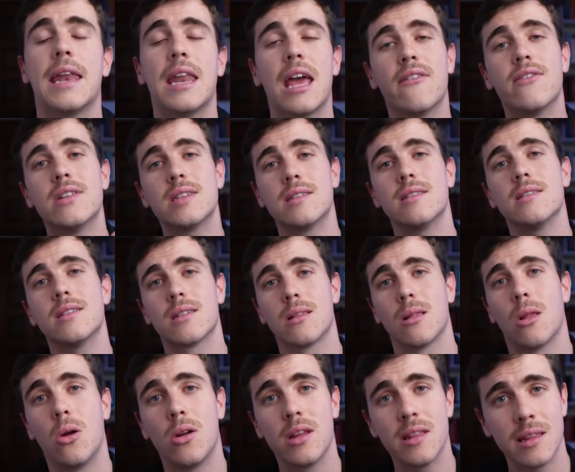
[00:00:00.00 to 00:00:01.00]
and ever since
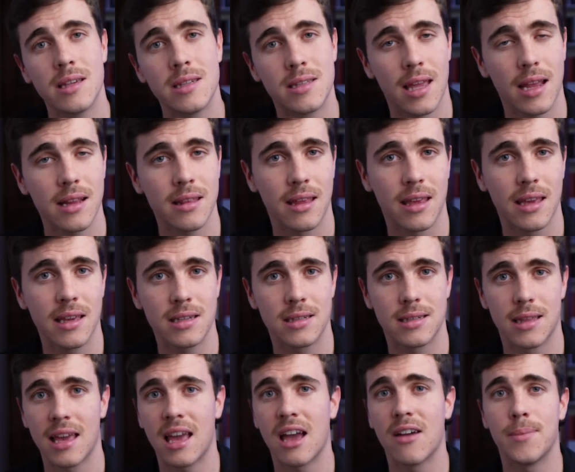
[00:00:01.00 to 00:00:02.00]
learning these techniques,
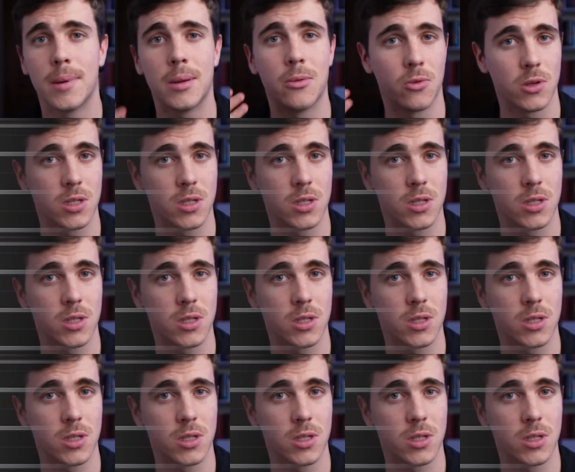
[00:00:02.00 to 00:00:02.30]
they have been